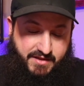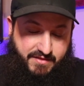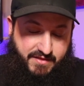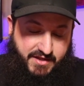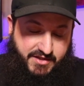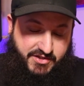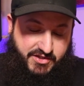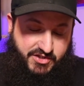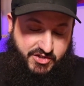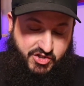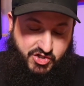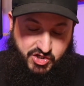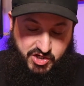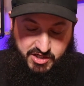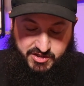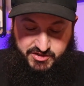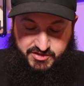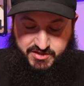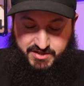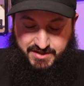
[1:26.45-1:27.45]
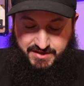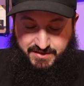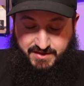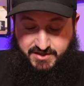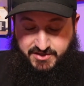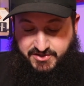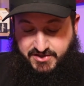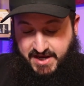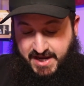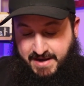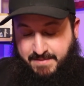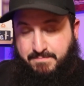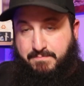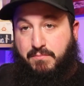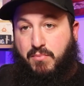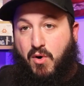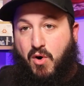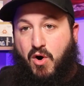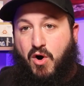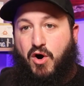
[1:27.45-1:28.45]
this is just the same
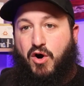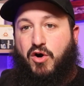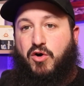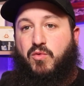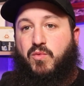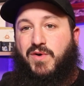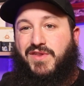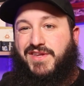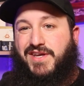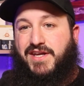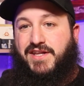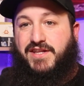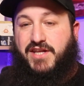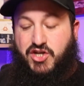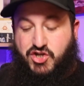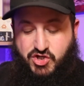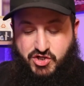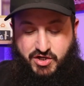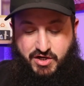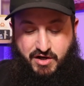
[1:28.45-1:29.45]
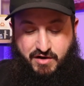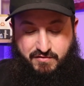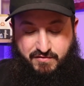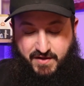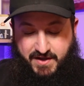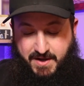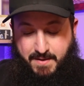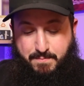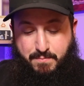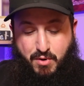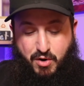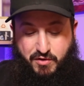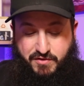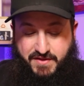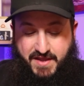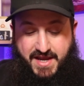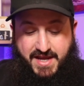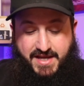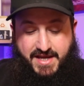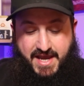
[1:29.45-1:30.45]
bar with the addition of like a
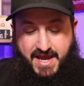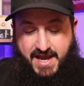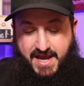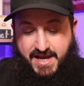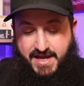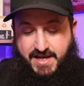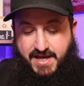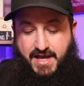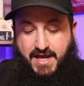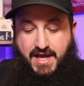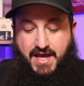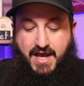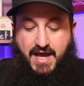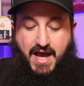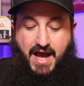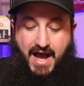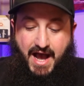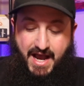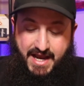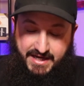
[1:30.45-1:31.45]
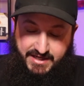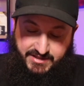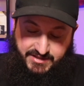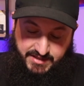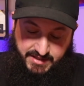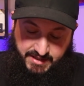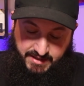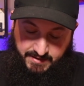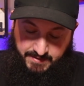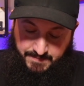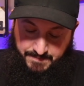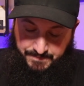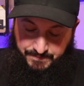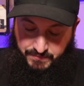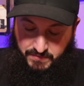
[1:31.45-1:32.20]
birthday cake icing